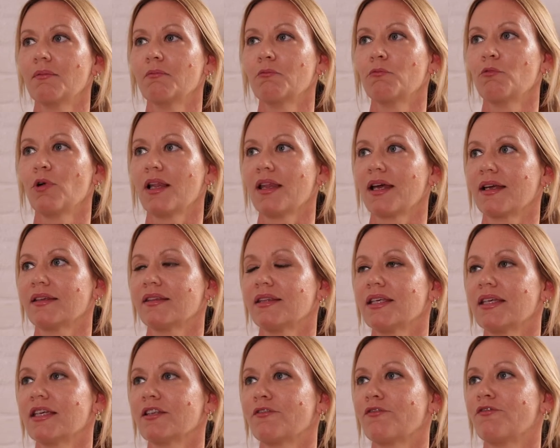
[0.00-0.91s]
Well, I
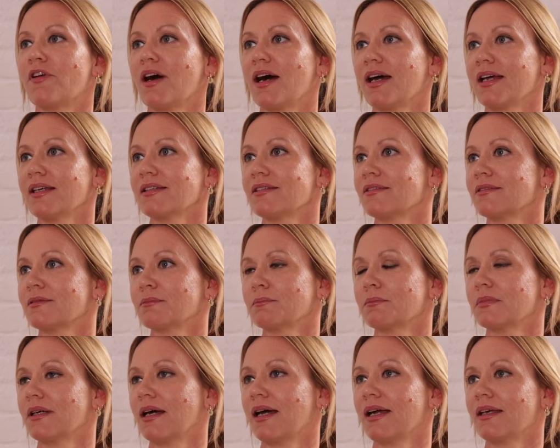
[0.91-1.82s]
think advice,
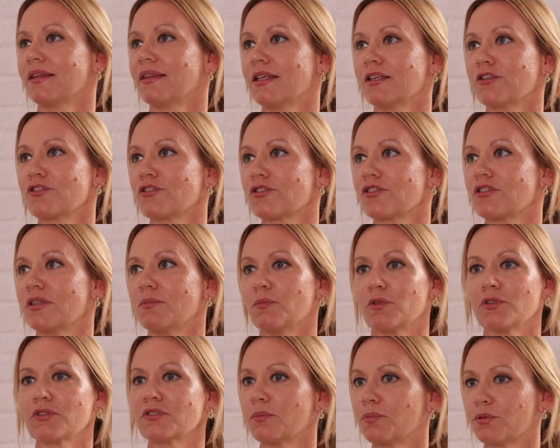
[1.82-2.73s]
I think just the
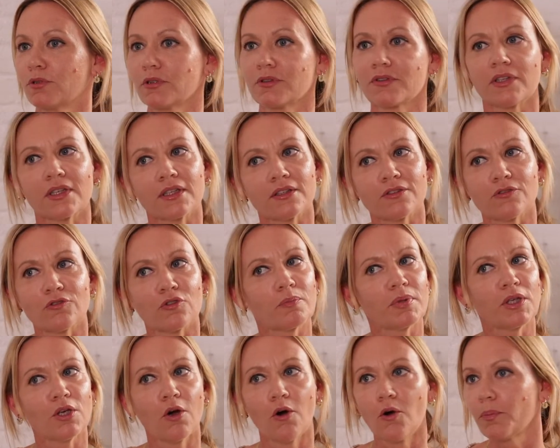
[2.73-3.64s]
most important thing is to
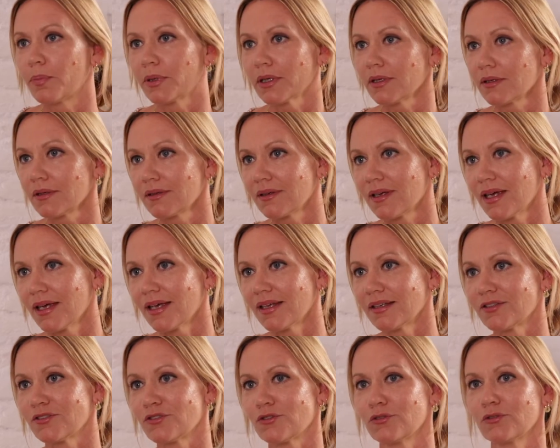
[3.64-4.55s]
be open
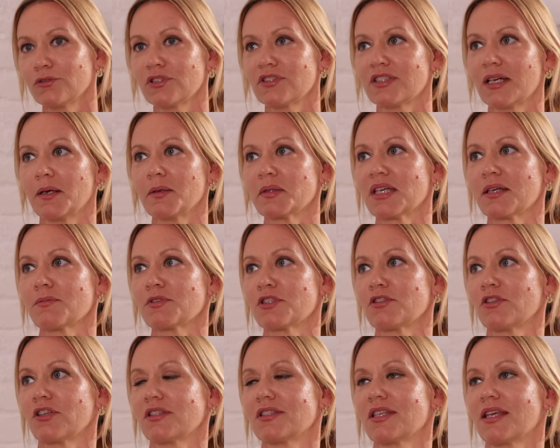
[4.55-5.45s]
and to
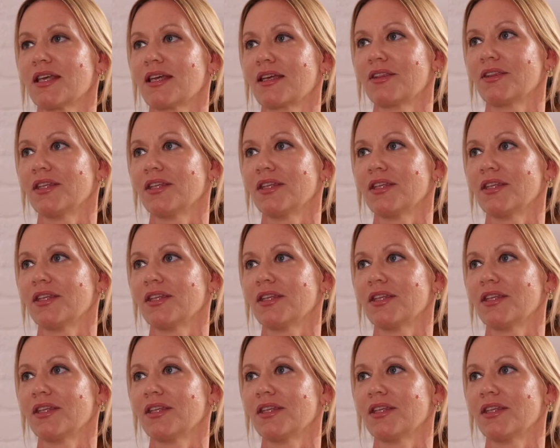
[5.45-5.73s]
sometimes not take